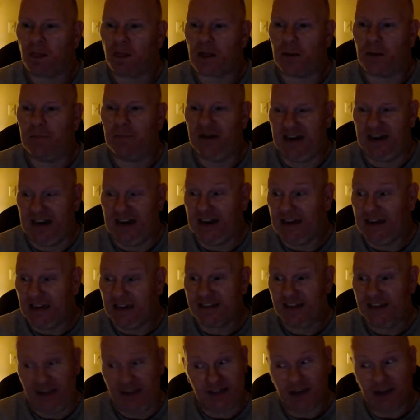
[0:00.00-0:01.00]
But yeah,
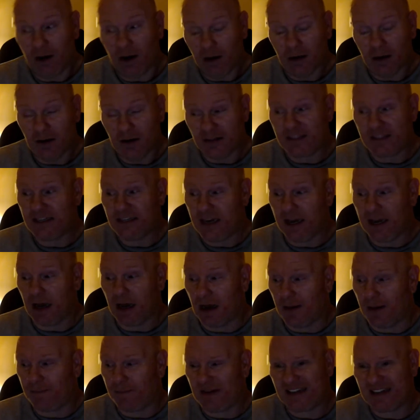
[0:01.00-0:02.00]
it's all loosening
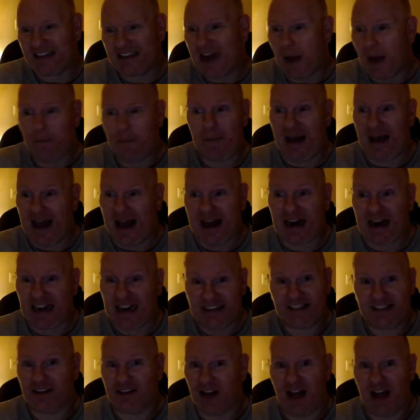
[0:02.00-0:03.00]
up. It's not bad. I
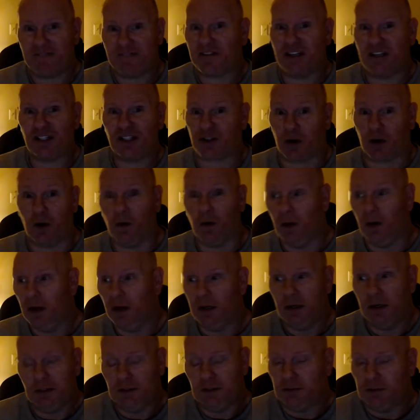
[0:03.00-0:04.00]
still have control.
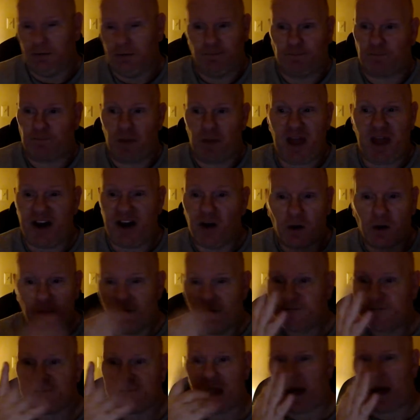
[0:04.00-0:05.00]
They don't go
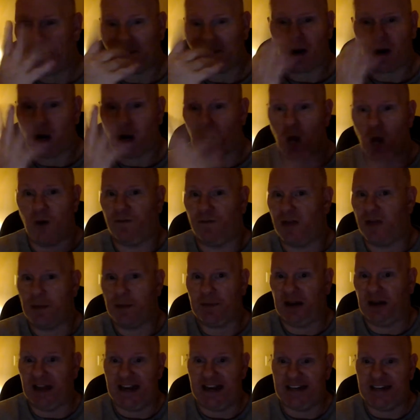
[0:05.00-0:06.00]
flopping all over the
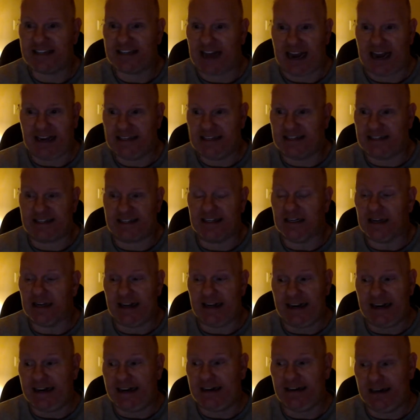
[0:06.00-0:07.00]
place. I can still
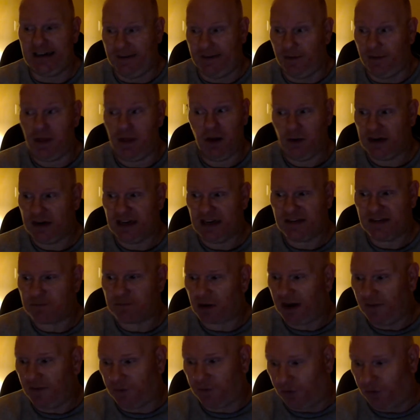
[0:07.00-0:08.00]
eat, even though it does
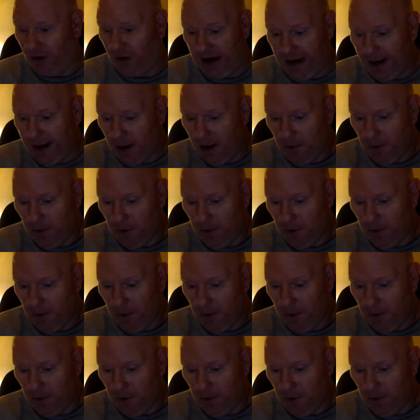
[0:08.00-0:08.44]
break free.